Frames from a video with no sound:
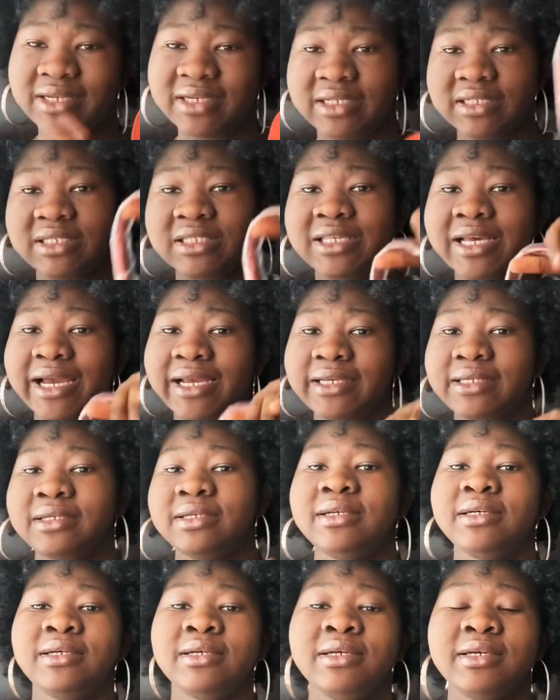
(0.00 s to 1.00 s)
inside.
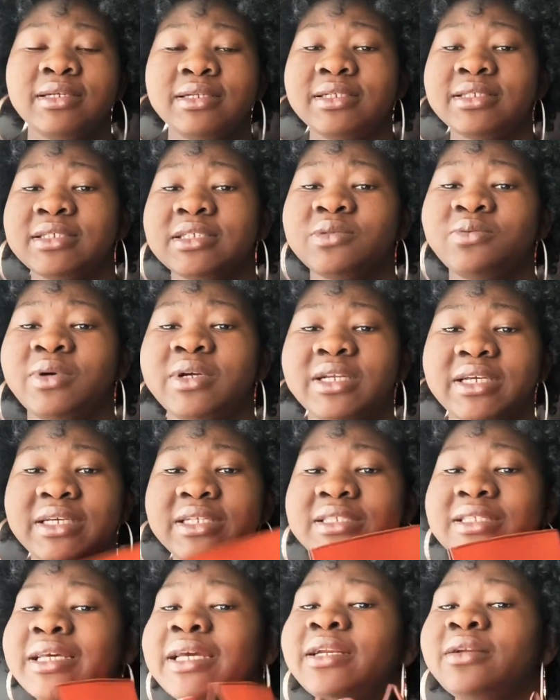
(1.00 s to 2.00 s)
This is what the
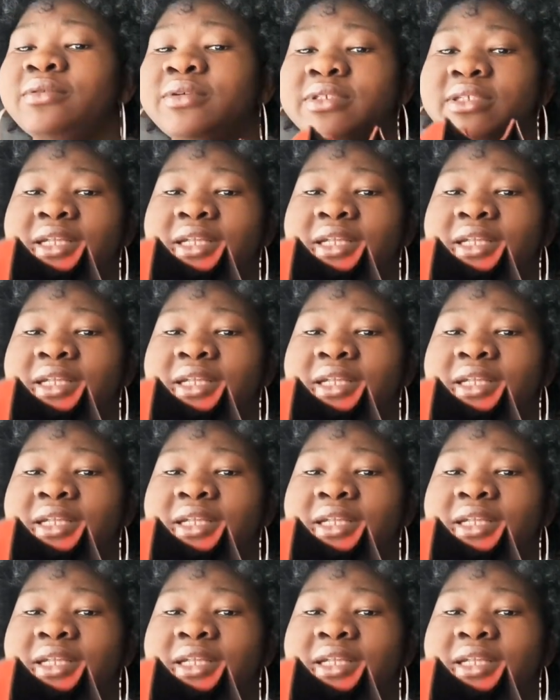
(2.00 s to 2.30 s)
inside looks